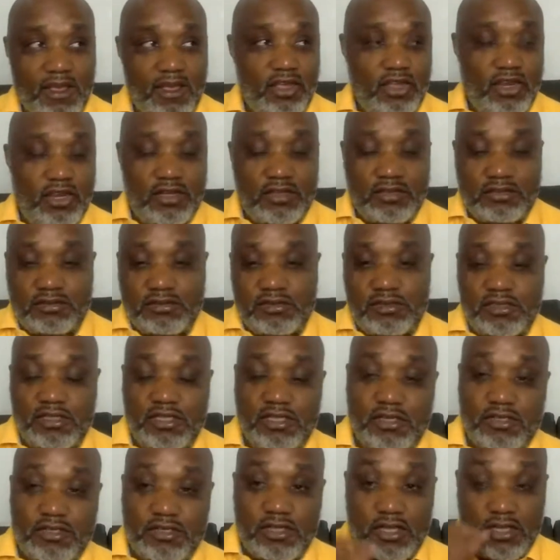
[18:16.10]
you know, you
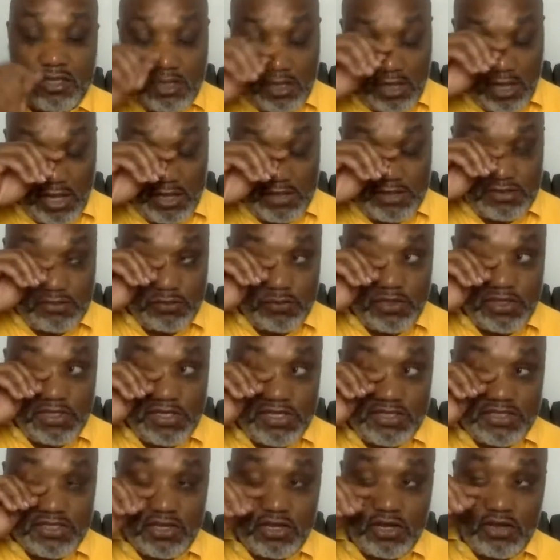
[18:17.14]
know, the, I, we
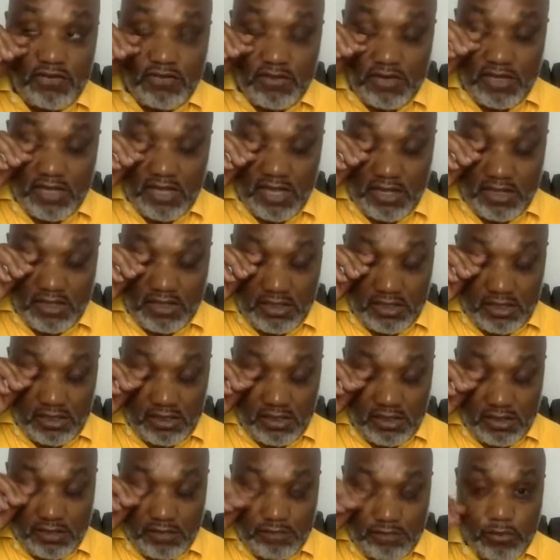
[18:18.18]
discovered that
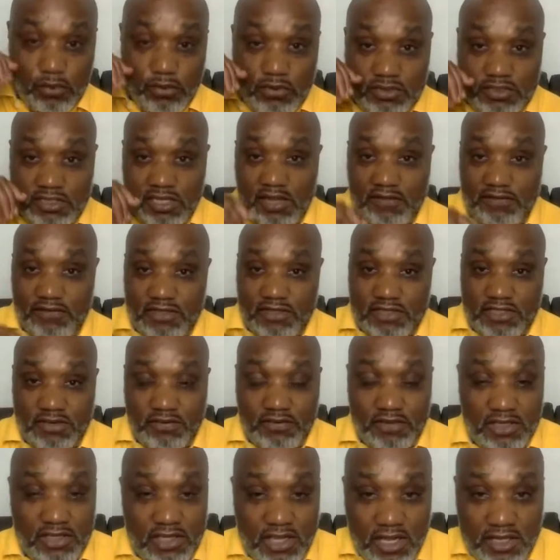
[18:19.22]
the, the post office
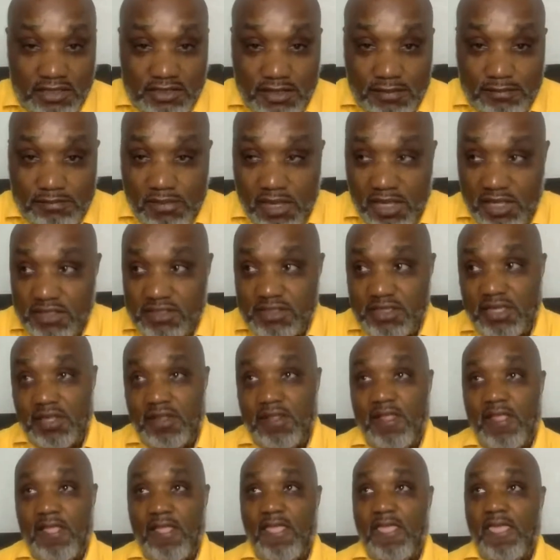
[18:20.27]
has,
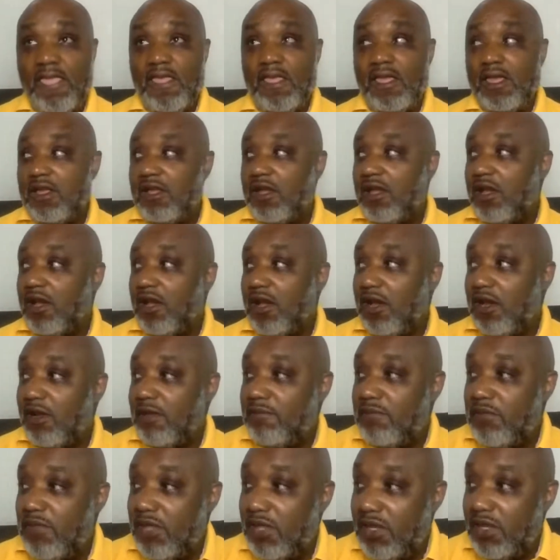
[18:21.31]
amazing
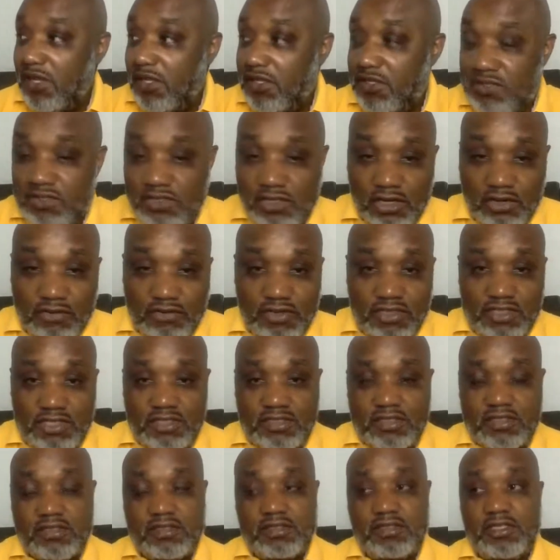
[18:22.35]
um, mailing
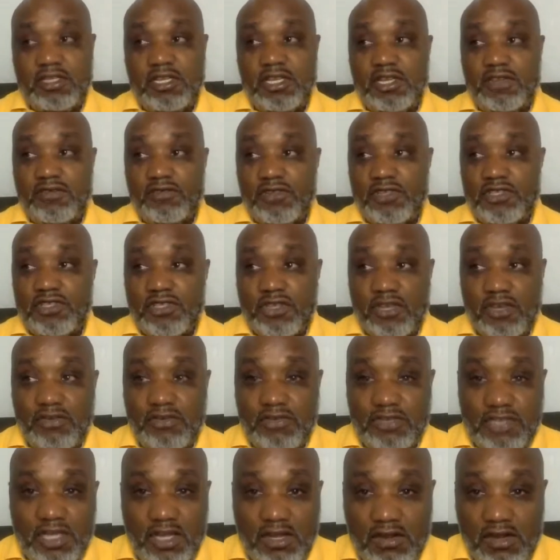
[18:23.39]
service, delivery
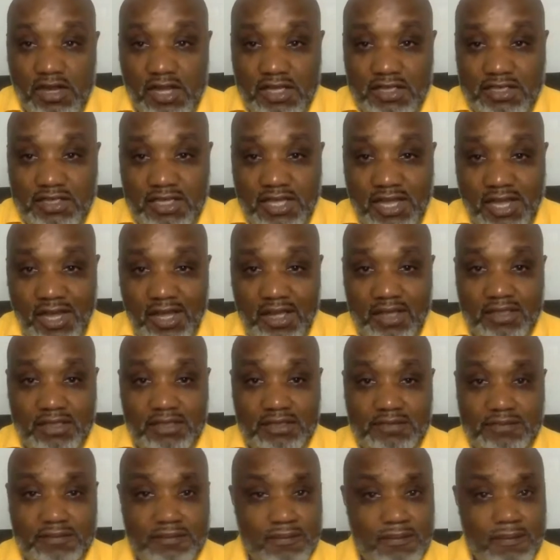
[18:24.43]
service across the
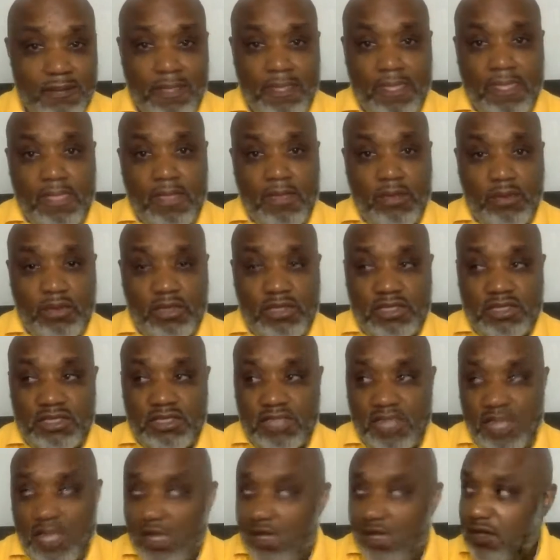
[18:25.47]
island, which is
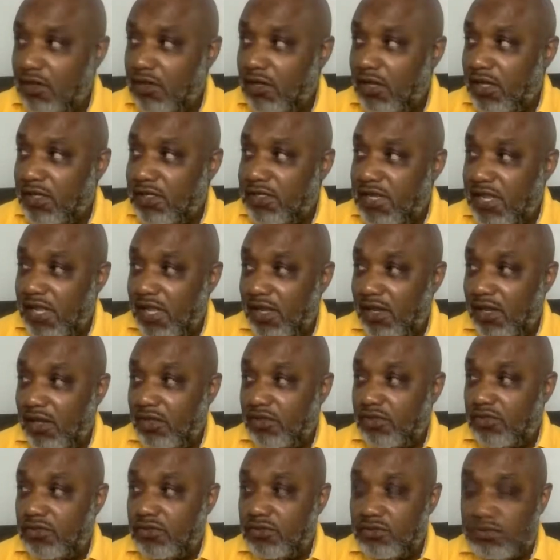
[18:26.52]
like a, a day
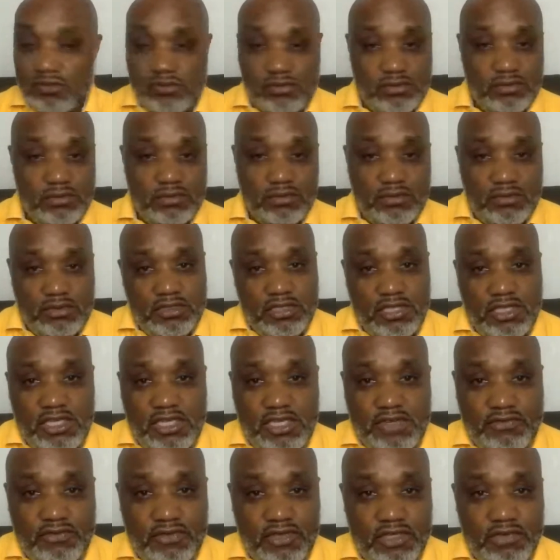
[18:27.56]
or two
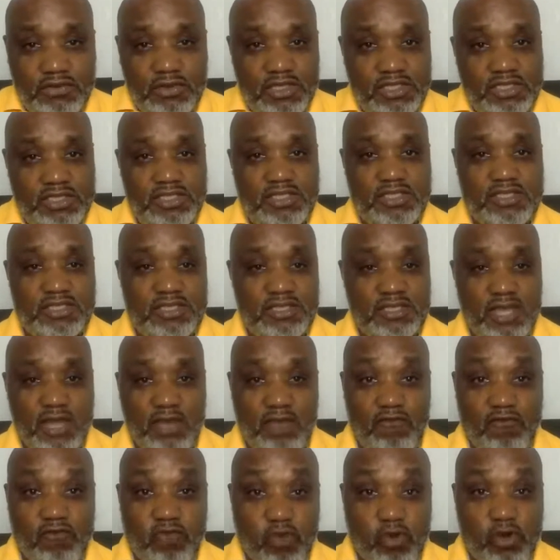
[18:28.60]
delivery, which is
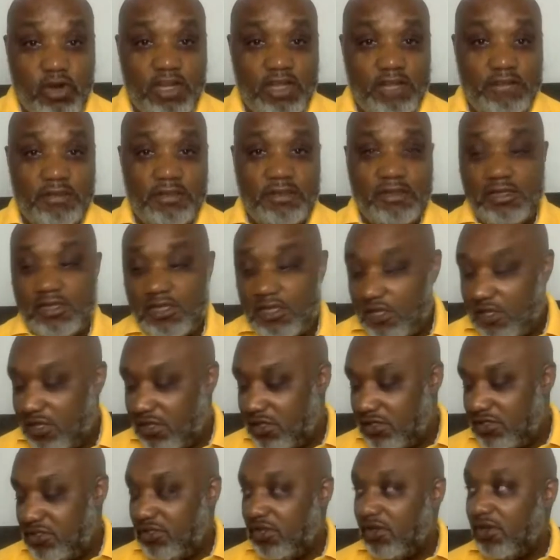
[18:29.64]
affordable.
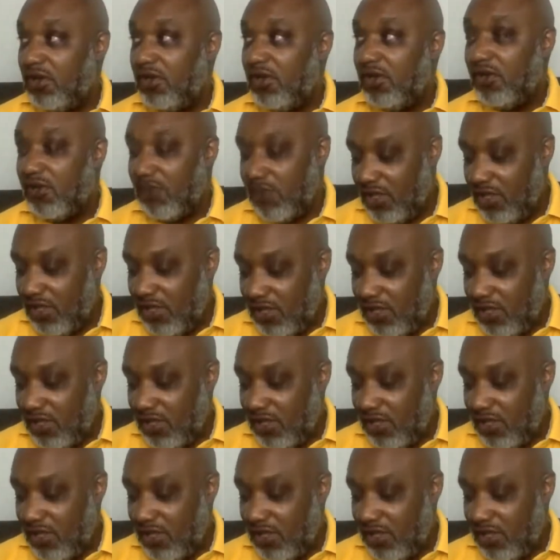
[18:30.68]
So